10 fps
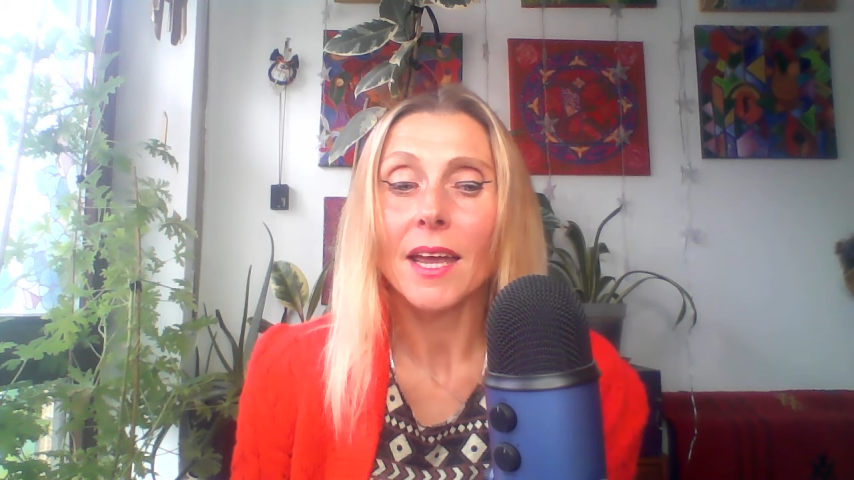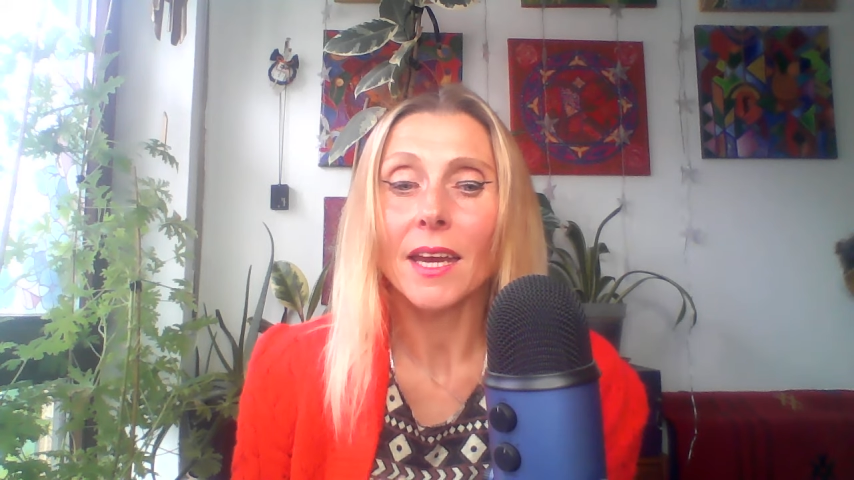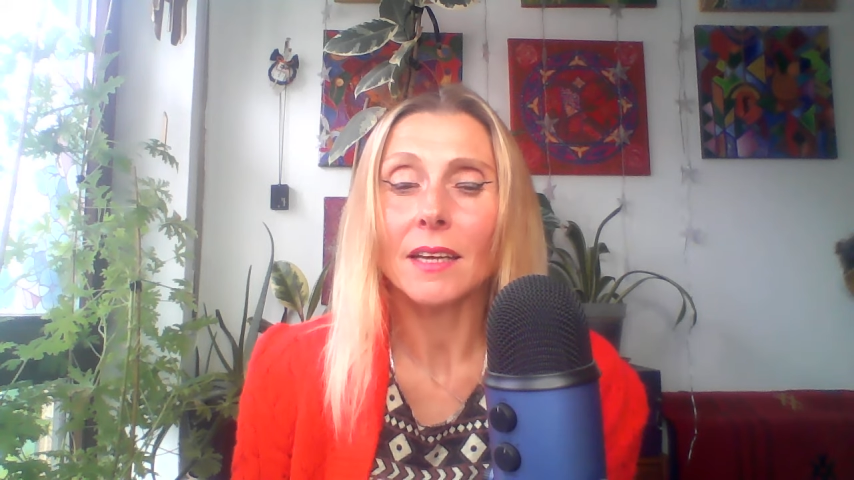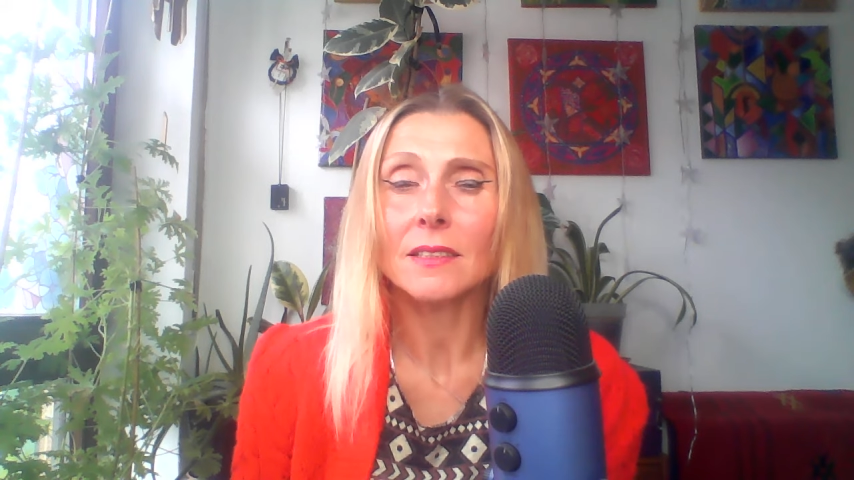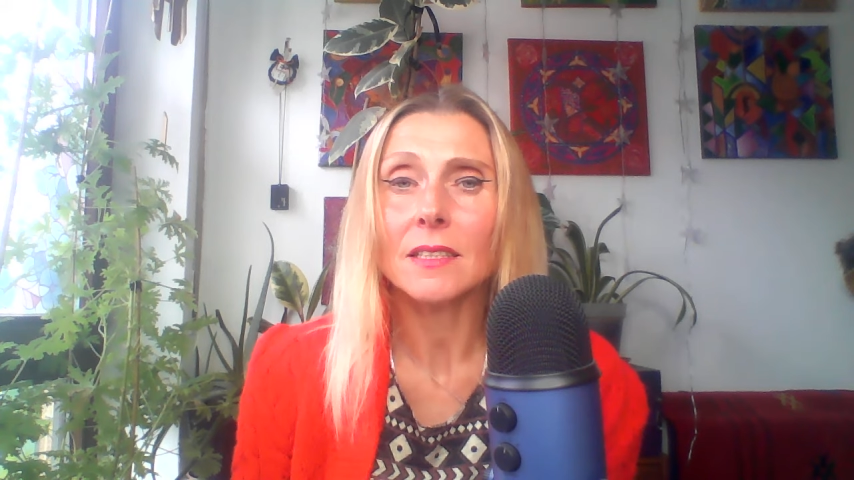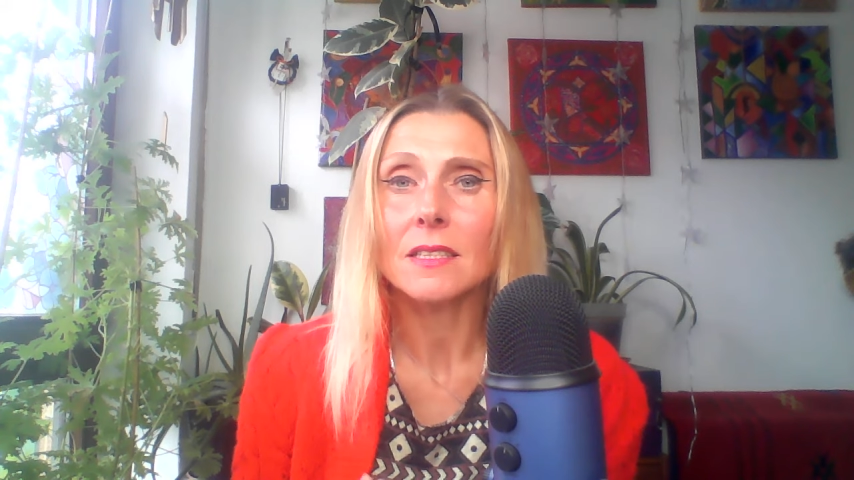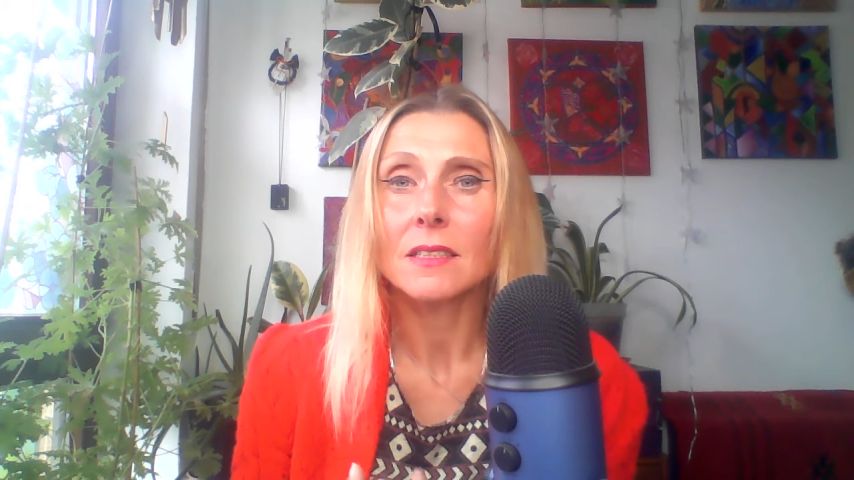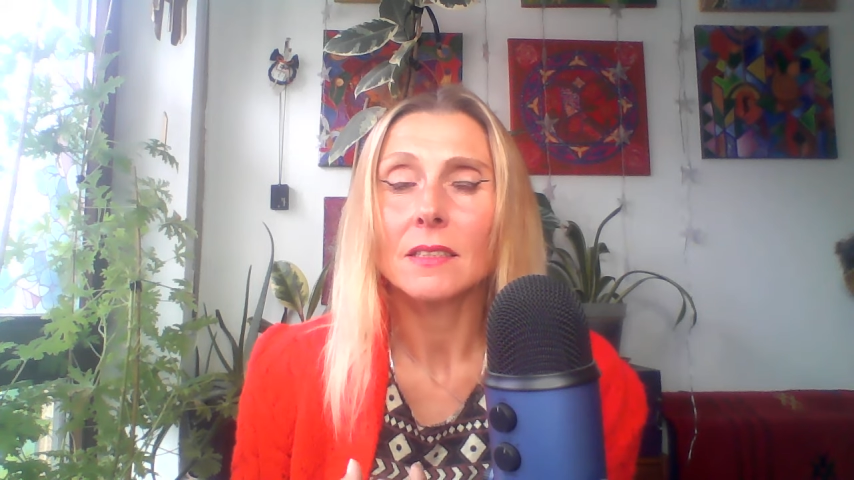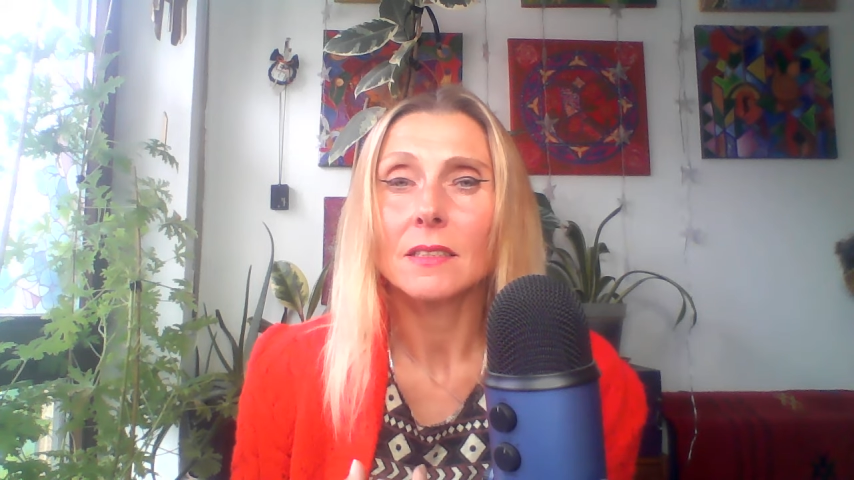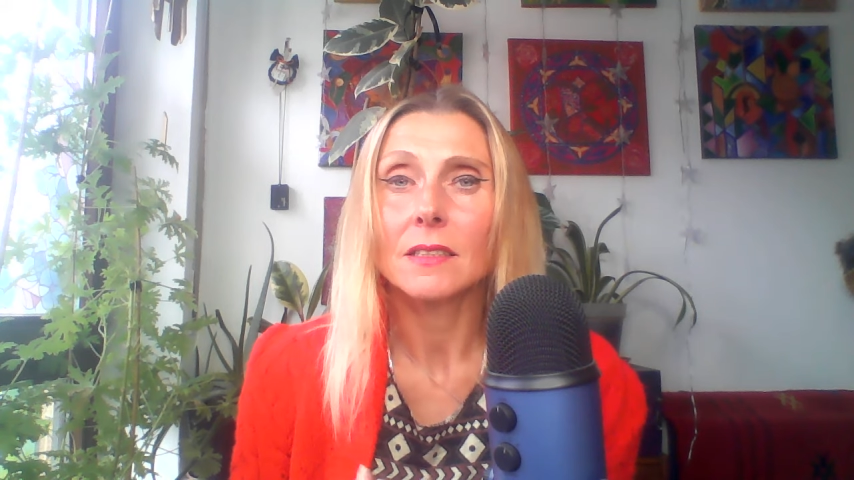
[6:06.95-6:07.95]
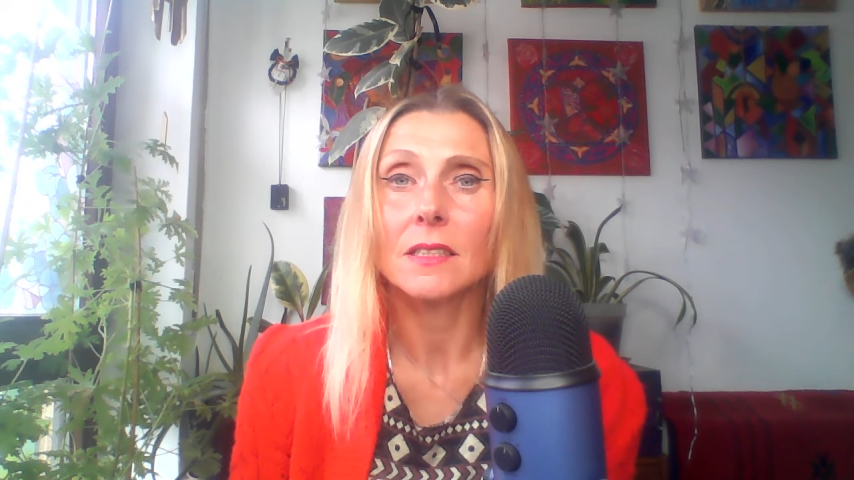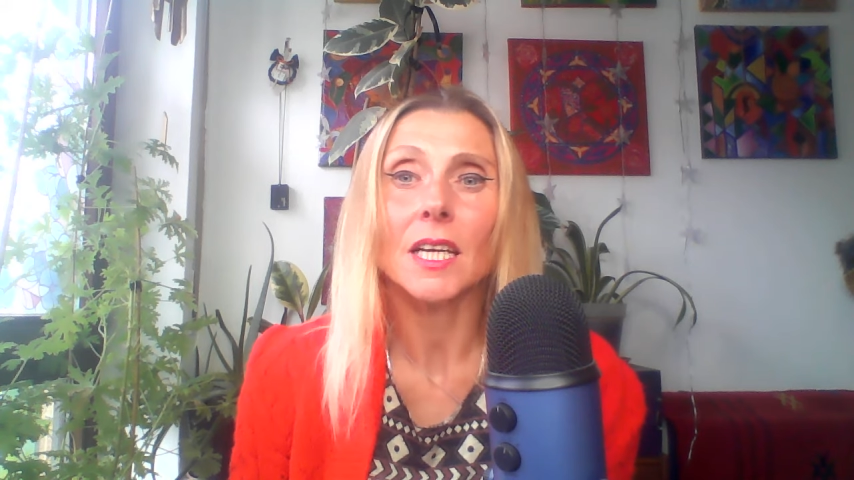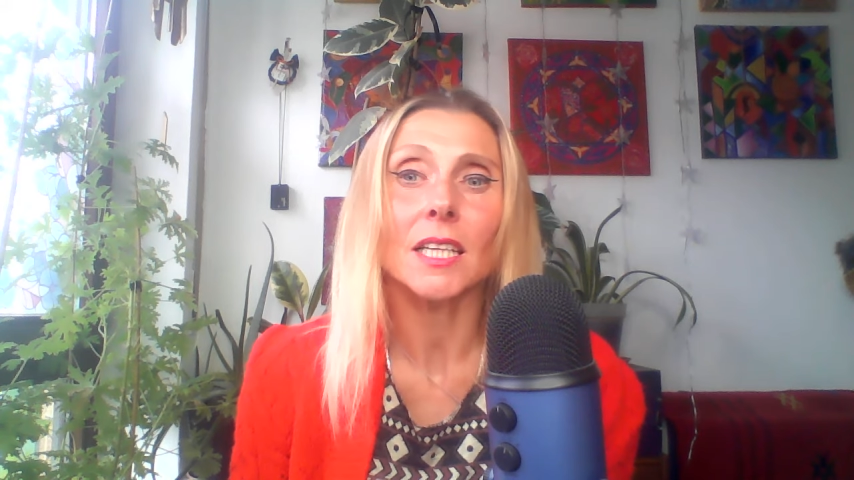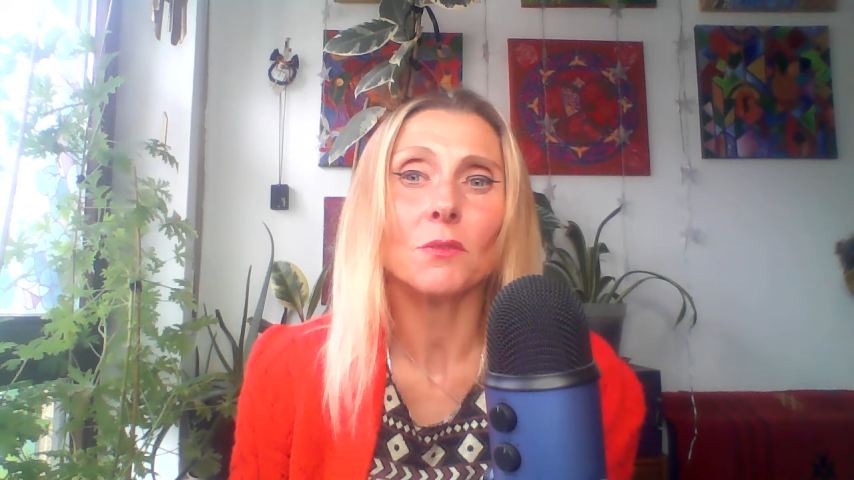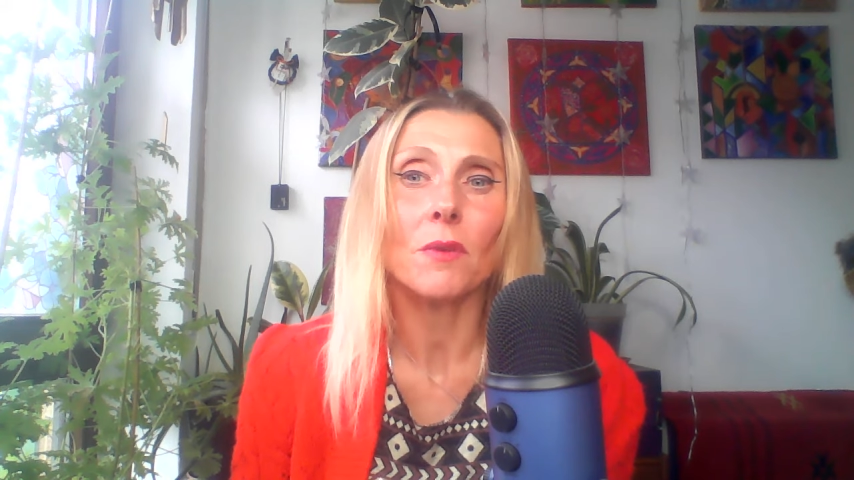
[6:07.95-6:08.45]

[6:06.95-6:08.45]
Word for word: and done